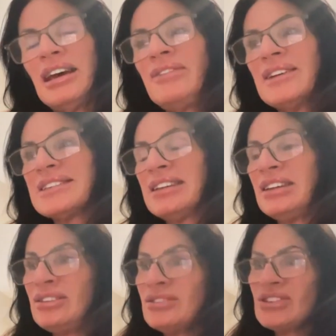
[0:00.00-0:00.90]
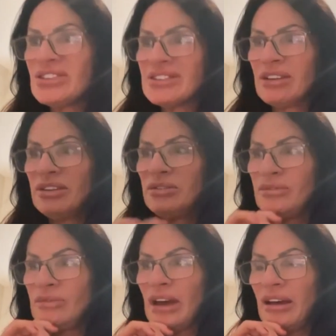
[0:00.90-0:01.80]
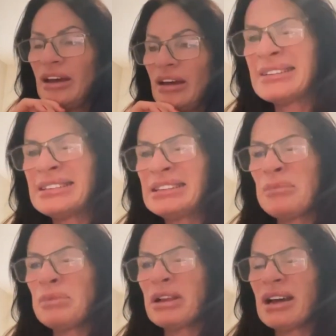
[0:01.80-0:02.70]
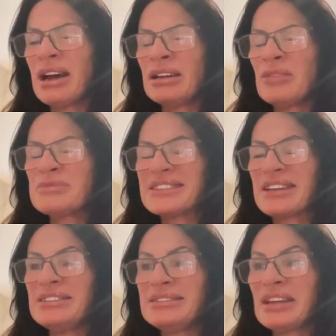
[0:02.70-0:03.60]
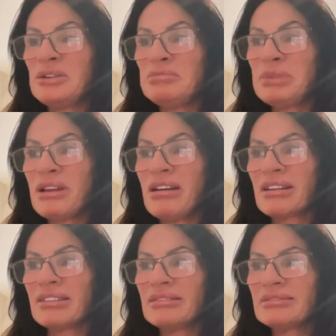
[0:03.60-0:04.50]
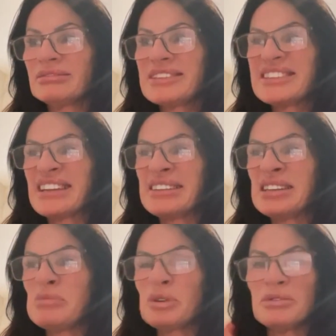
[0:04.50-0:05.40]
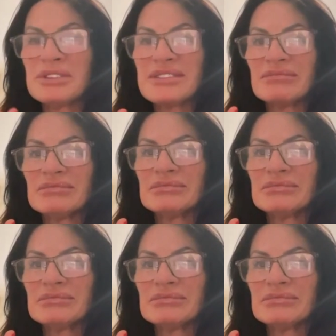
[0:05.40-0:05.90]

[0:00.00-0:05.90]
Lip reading: If I say to you just now, hand in an upside down plug, stand in the prongs.